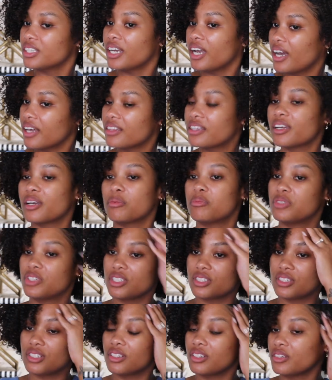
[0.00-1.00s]
I think I'm
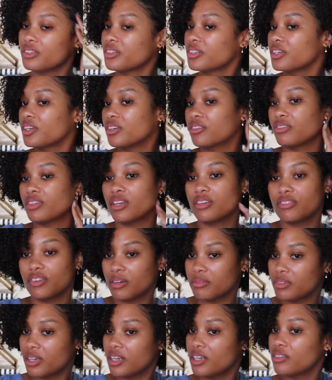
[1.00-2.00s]
just literally gonna fluff.
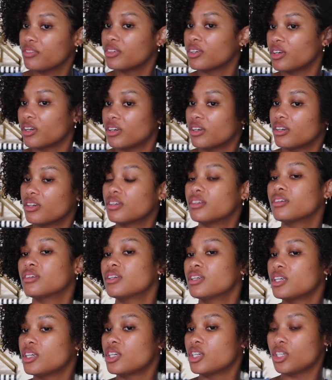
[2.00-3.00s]
I'm not even gonna
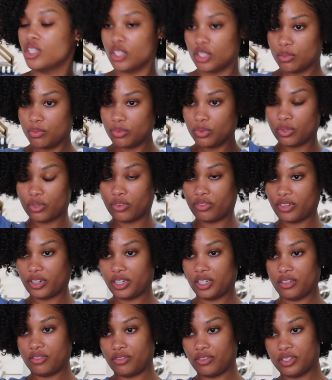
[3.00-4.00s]
smooth over
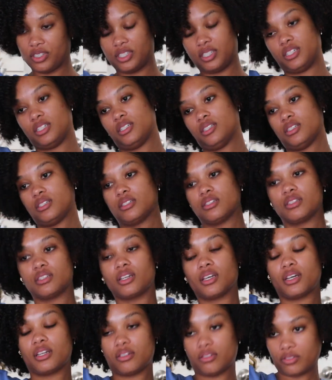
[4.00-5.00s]
any frizzies.
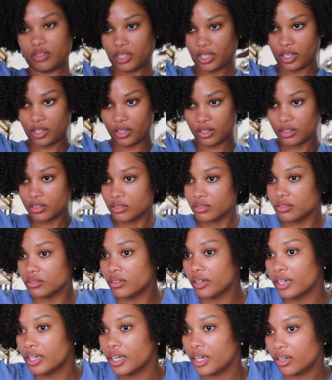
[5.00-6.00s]
I don't care
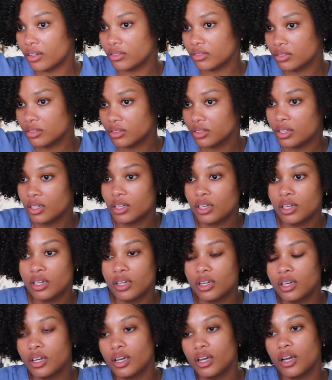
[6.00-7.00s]
right now.
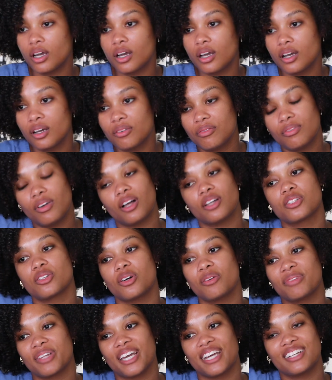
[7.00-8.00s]
Um, also,
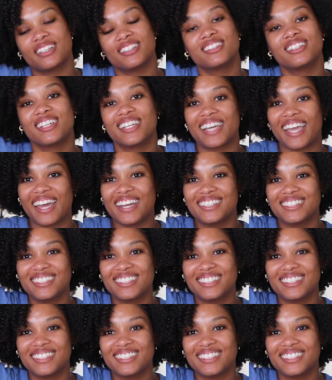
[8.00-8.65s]
I'm late again.